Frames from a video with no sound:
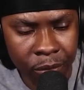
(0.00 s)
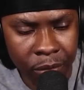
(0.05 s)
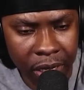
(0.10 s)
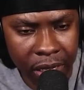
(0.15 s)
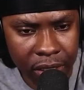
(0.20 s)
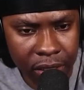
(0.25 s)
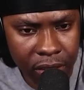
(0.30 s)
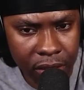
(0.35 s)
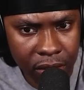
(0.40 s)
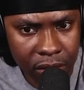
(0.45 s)

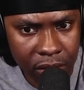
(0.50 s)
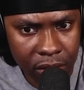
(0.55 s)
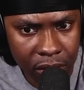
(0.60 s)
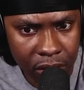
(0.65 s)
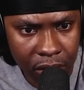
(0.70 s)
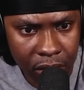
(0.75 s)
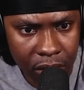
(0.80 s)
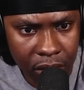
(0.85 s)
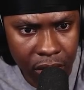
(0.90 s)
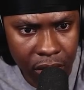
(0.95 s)
this
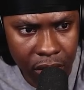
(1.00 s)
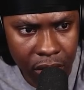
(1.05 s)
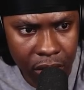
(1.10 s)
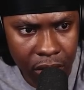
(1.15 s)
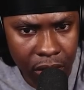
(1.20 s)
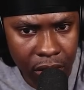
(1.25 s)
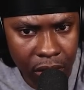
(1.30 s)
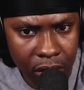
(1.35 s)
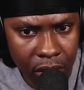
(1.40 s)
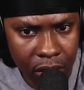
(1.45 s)

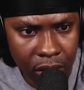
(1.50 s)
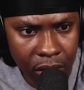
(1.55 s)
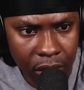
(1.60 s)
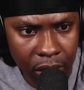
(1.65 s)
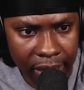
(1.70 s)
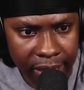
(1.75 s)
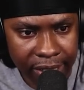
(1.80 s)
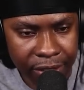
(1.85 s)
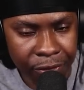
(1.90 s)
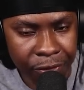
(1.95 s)

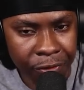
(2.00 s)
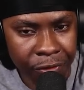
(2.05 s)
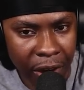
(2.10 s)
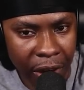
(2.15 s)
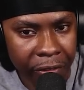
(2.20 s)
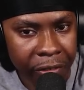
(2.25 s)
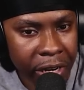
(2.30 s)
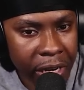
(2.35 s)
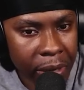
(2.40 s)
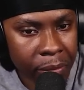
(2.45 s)
is
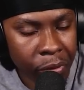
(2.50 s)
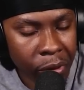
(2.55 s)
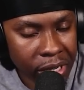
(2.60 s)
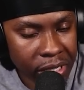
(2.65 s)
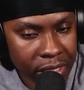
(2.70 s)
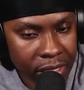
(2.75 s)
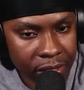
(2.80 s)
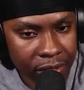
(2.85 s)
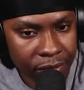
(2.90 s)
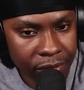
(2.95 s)
very
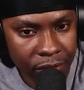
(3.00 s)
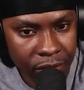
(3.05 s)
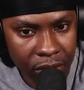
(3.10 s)
impressive.